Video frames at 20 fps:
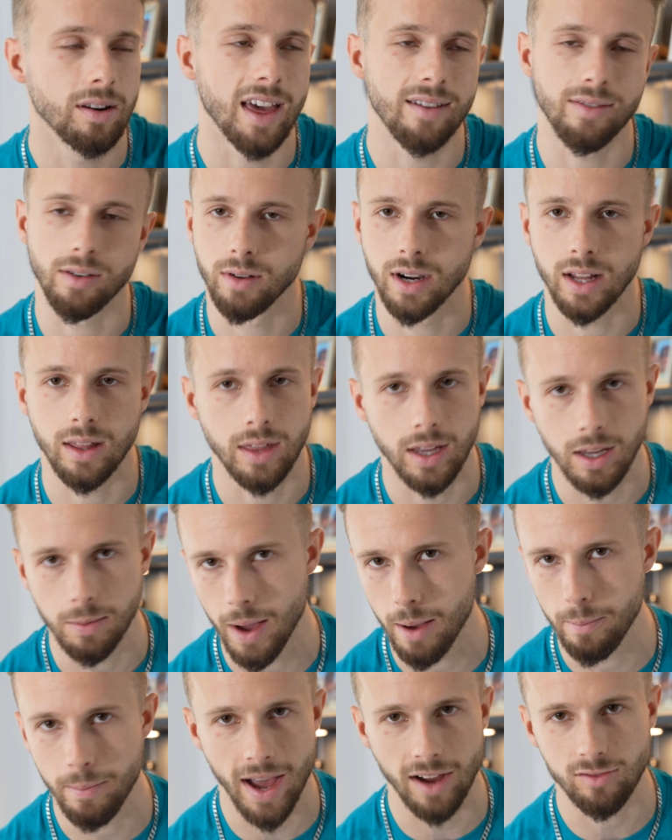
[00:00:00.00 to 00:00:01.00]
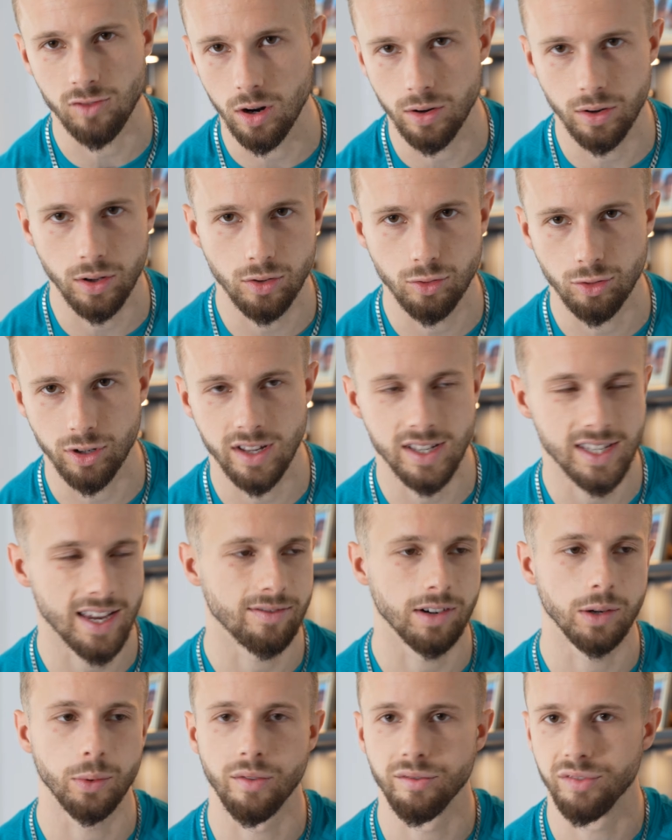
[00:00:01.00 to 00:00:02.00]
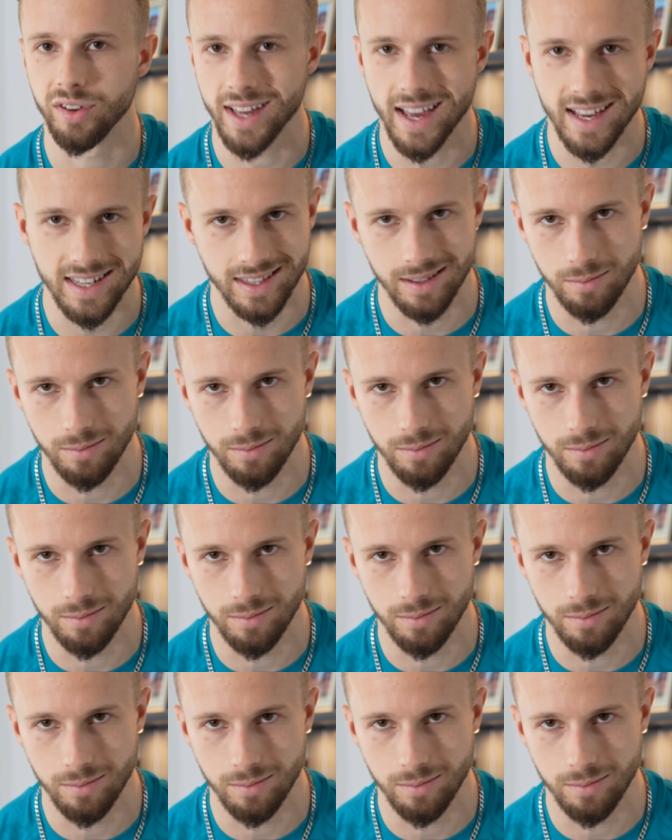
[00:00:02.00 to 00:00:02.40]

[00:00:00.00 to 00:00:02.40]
ever really think about macronutrients, everyone forgets the